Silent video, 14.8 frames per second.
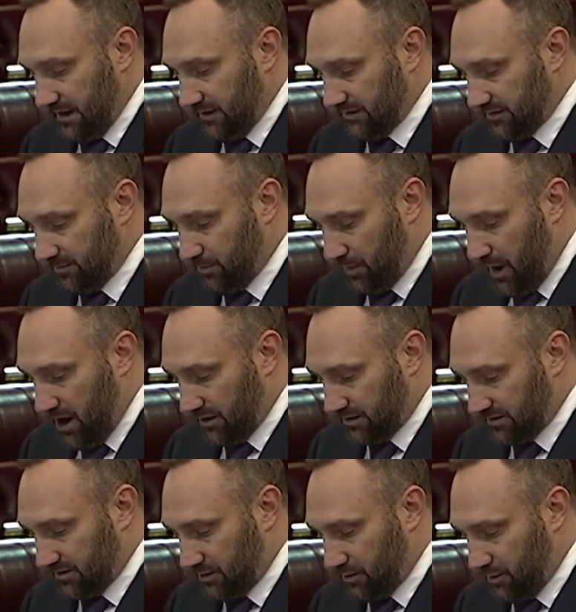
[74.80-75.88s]
he was a
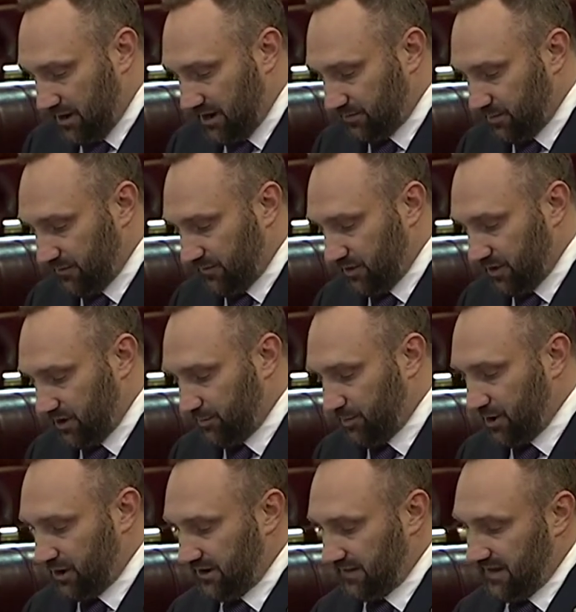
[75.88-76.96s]
bloke that always preferred a
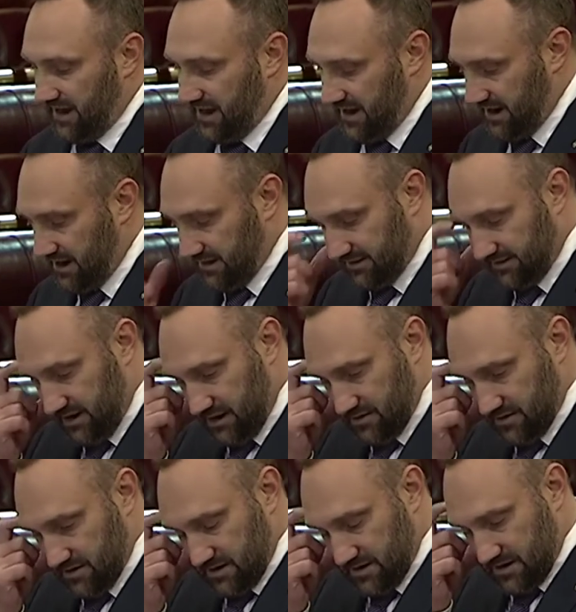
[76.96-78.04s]
bird in the hand. So
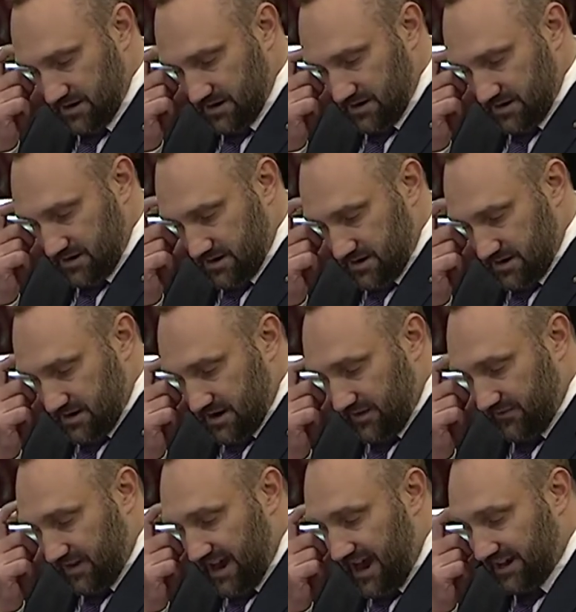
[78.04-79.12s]
if
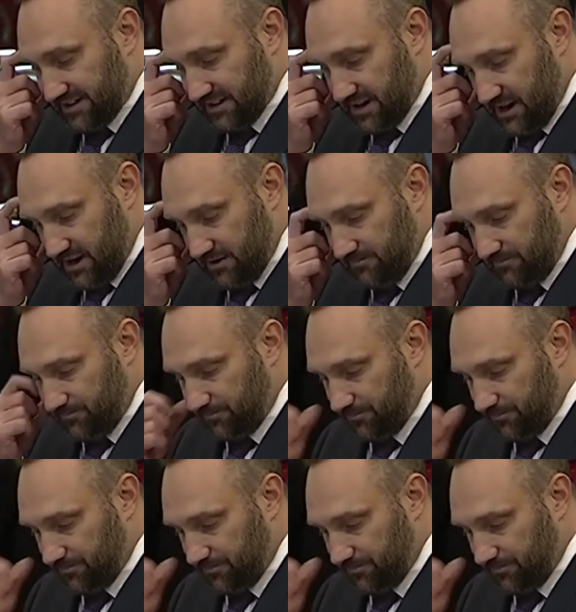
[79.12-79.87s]
he had to go,